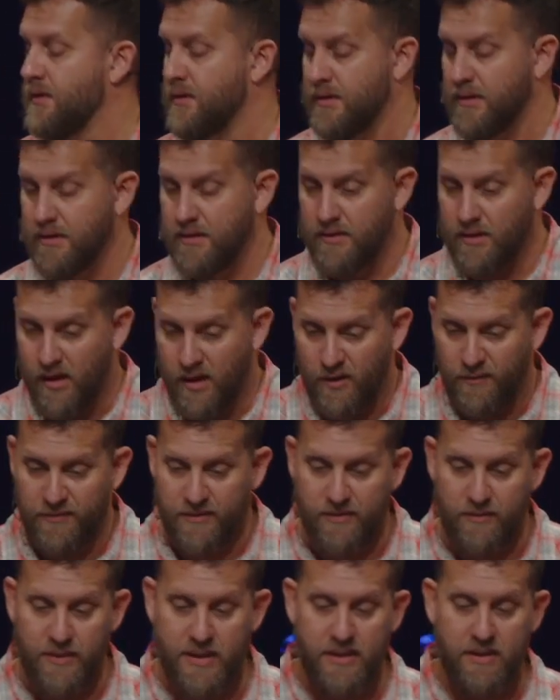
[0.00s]
And
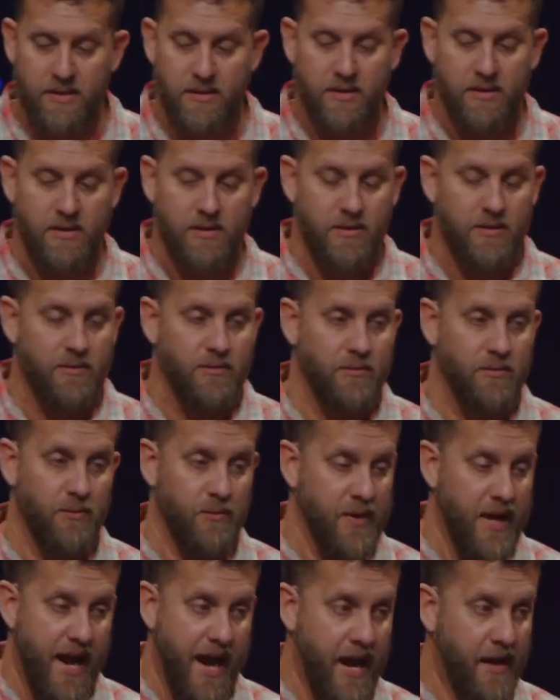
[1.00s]
often we,
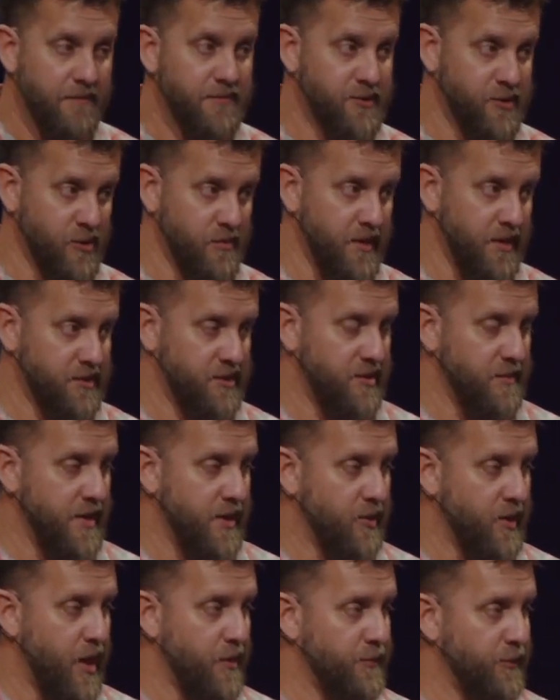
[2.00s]
we have so much to be
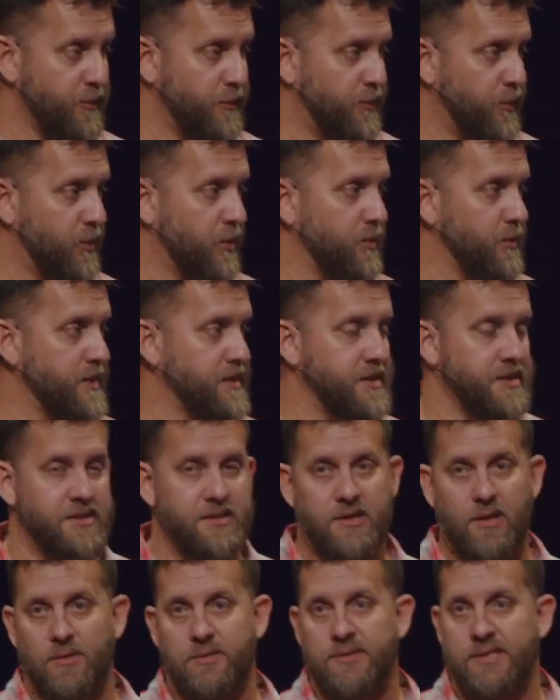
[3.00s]
grateful for, we just
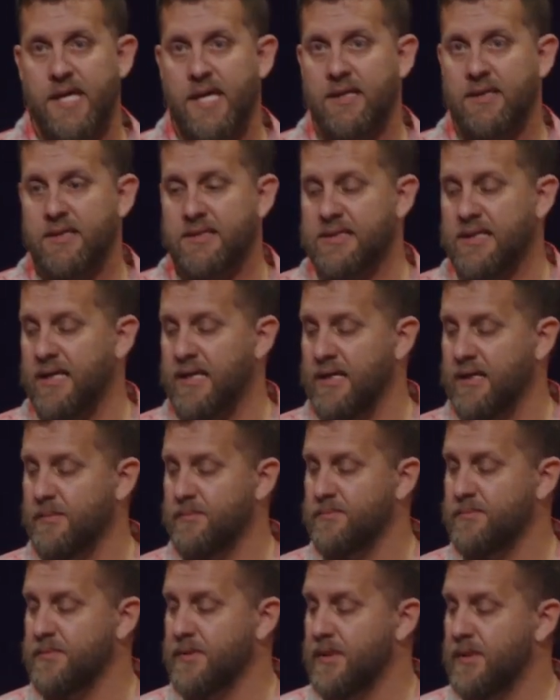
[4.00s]
don't take the
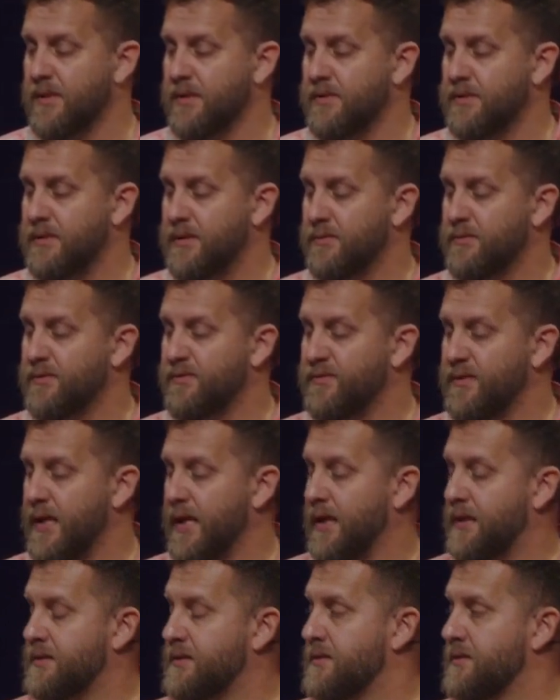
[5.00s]
time to
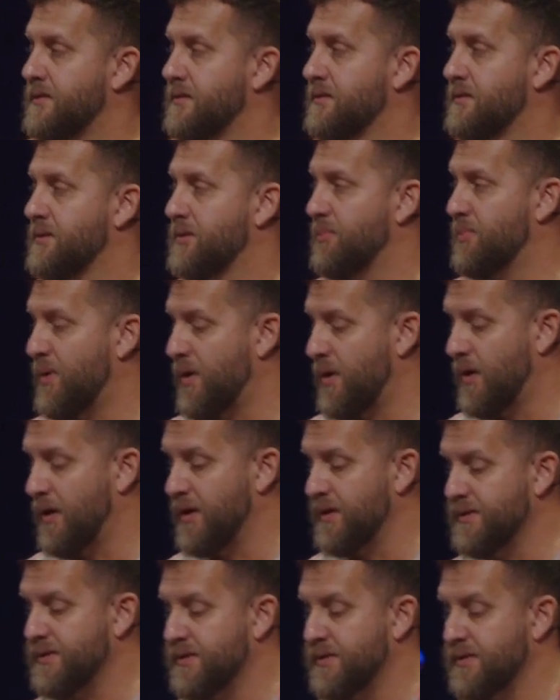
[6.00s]
reflect, to
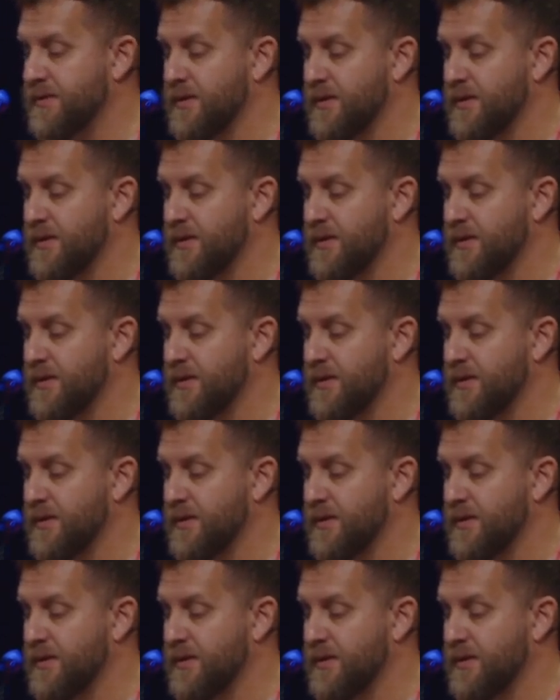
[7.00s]
pause,